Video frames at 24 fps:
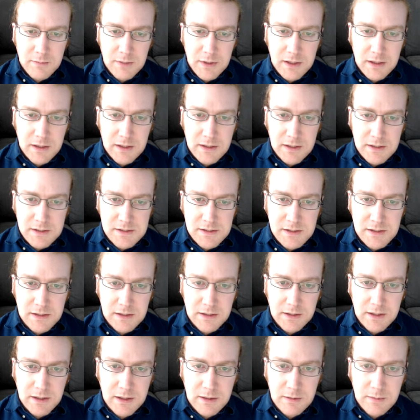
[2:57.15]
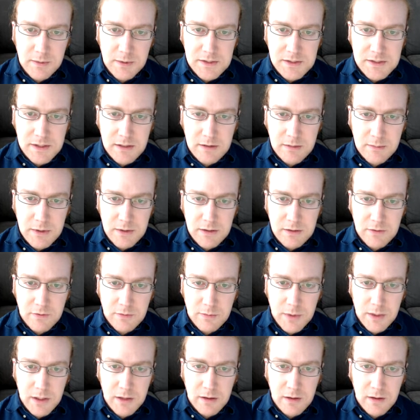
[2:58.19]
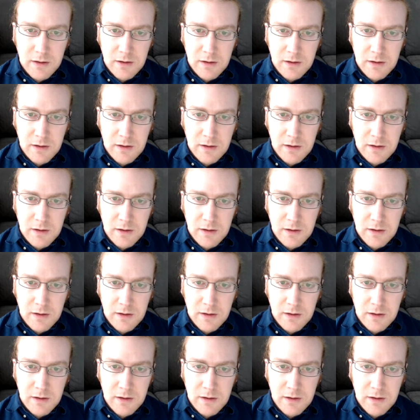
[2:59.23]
going to connect solidly here because that'll be good for me.